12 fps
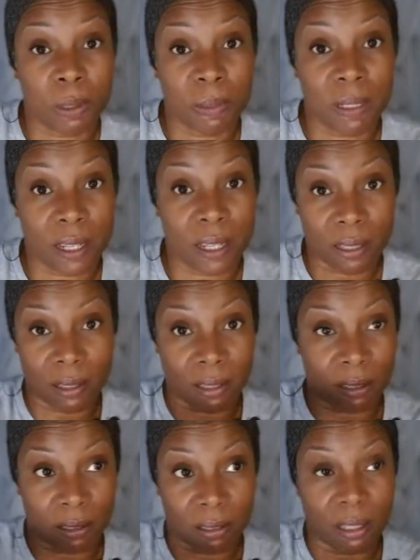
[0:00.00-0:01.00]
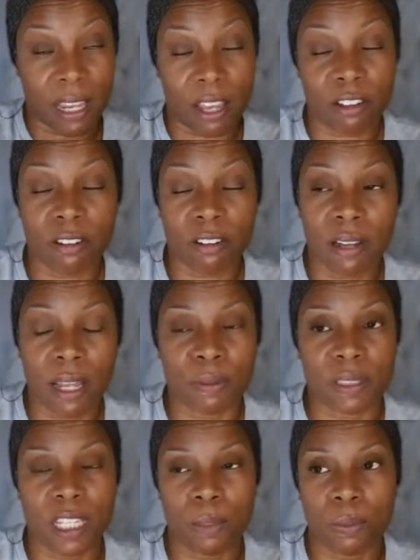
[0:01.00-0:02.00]
behind the counter, I was
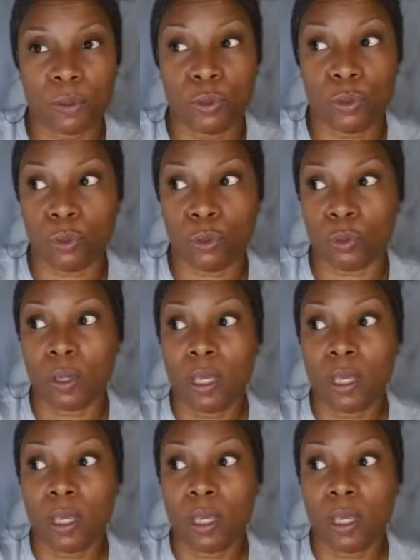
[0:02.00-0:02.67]
able to